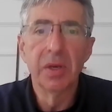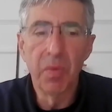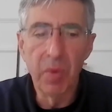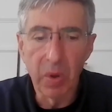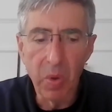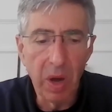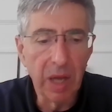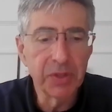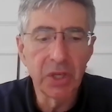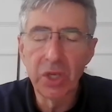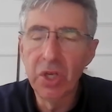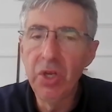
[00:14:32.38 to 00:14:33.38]
requires
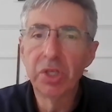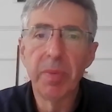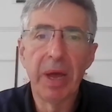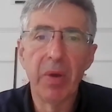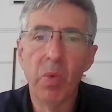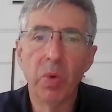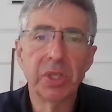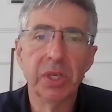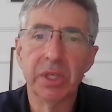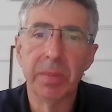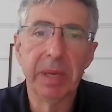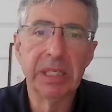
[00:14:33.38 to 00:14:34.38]
a huge amount of water
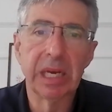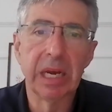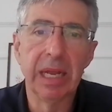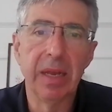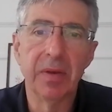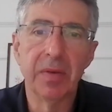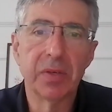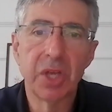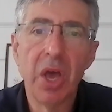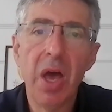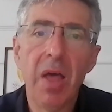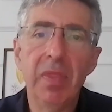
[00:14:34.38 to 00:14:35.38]
to basically
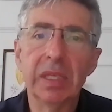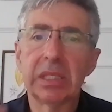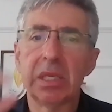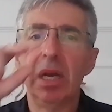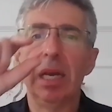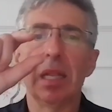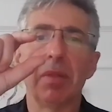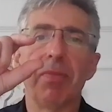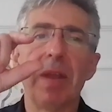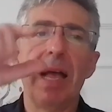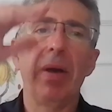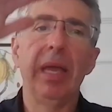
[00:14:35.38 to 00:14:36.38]
turn this tiny little
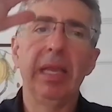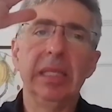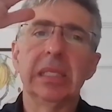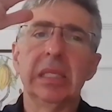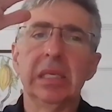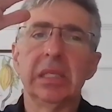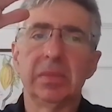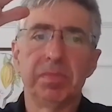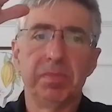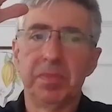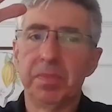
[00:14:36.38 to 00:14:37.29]
flour into this